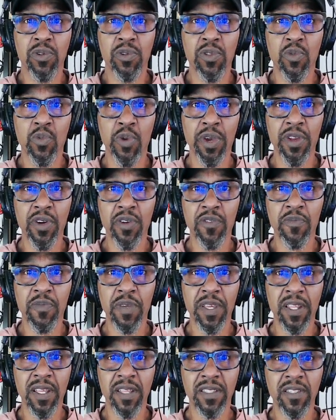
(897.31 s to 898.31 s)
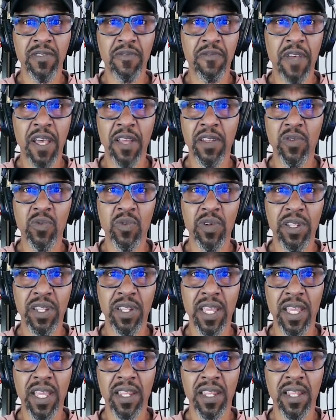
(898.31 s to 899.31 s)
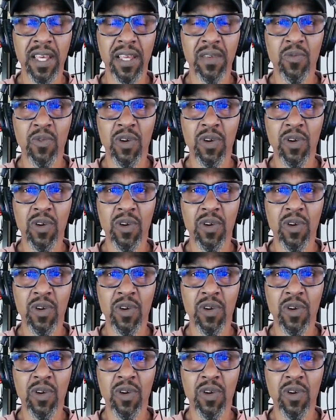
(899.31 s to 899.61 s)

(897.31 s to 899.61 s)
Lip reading: under the radar for me, and I just found it one day and I